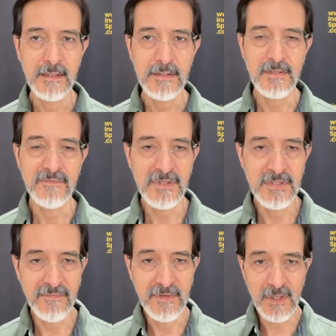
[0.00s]
So if you
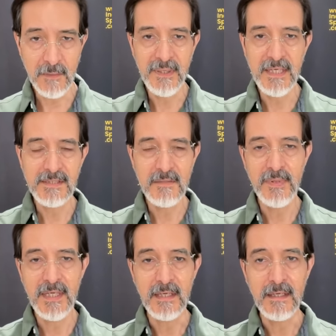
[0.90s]
if you look peak to
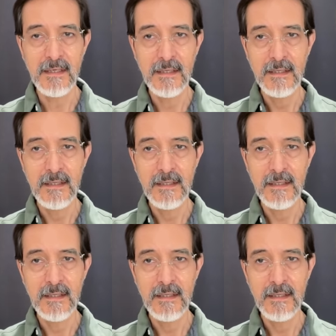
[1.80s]
peak,